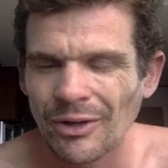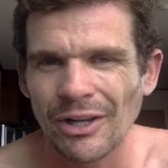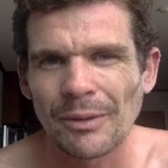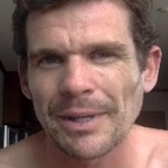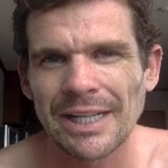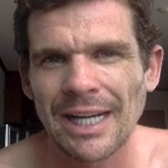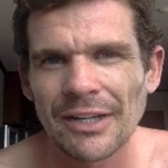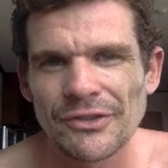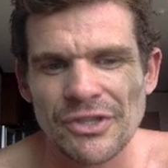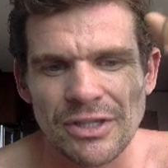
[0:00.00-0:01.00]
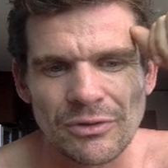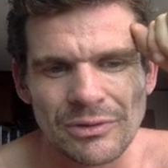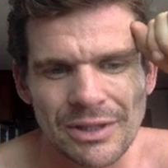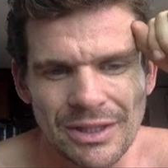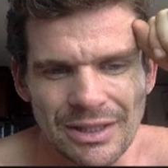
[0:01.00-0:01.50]
I don't like being in cars in
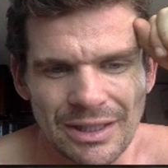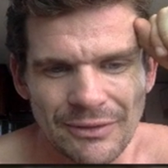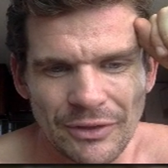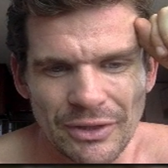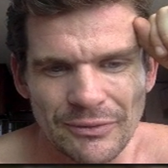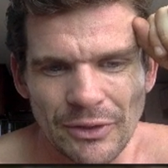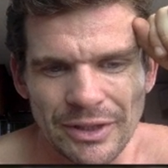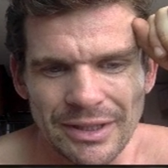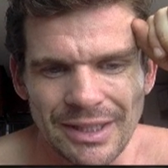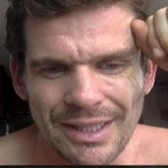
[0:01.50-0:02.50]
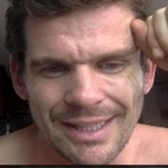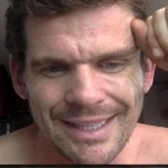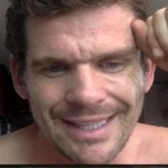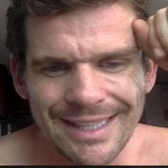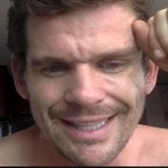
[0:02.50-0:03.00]
general, uh, if I can avoid it.
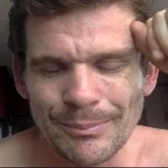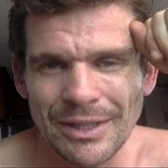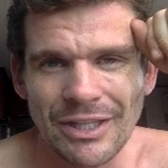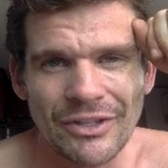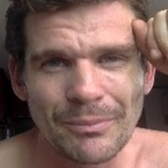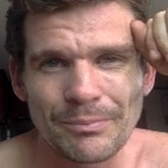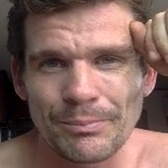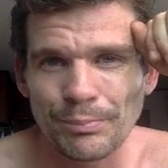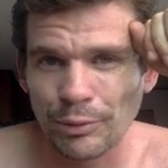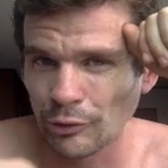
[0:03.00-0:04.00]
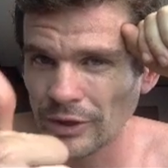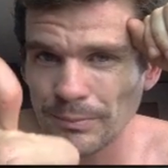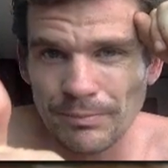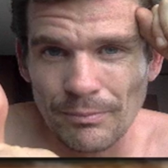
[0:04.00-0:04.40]
Because I'm polluting,